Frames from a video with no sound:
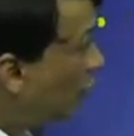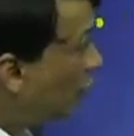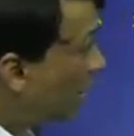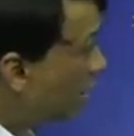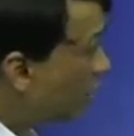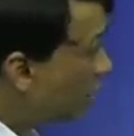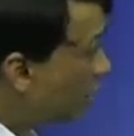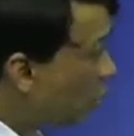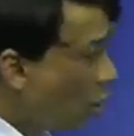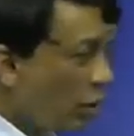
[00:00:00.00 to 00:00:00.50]
you
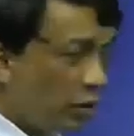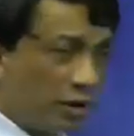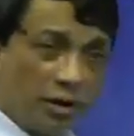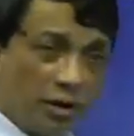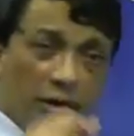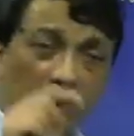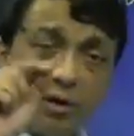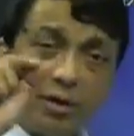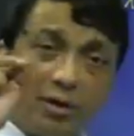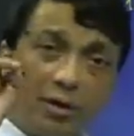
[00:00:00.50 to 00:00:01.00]
must not
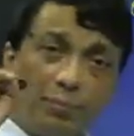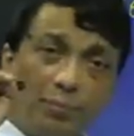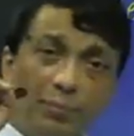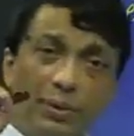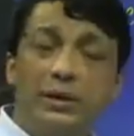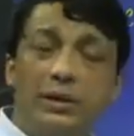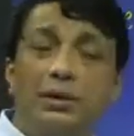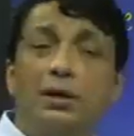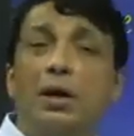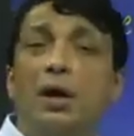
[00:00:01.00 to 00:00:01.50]

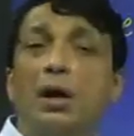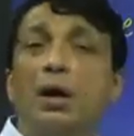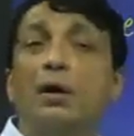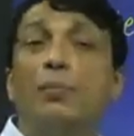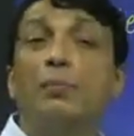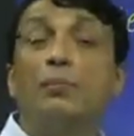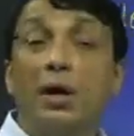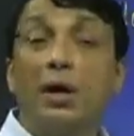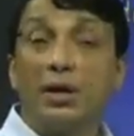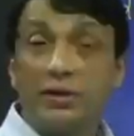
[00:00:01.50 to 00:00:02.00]
repeat,
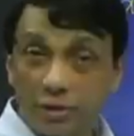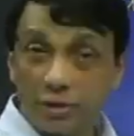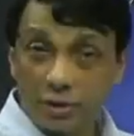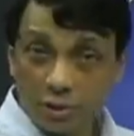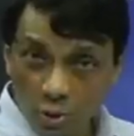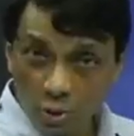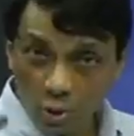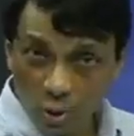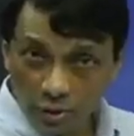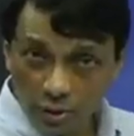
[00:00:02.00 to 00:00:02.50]
must
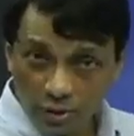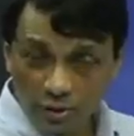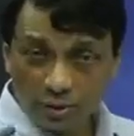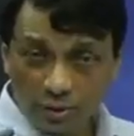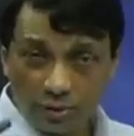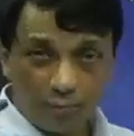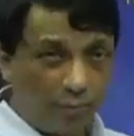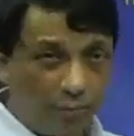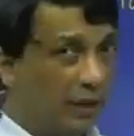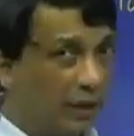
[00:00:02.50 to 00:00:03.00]
not
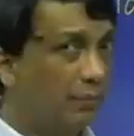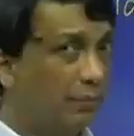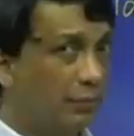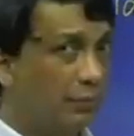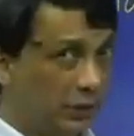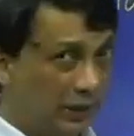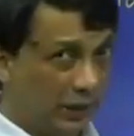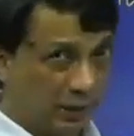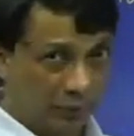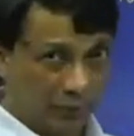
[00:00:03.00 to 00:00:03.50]
make a
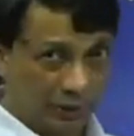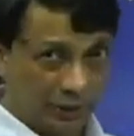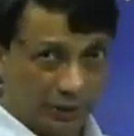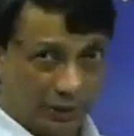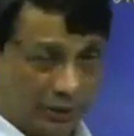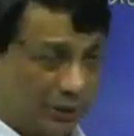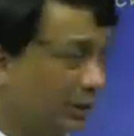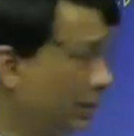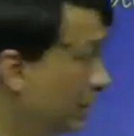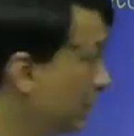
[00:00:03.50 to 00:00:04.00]
mistake with
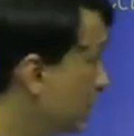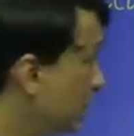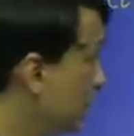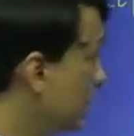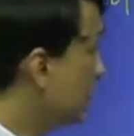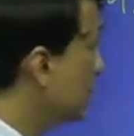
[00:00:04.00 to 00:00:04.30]
this. This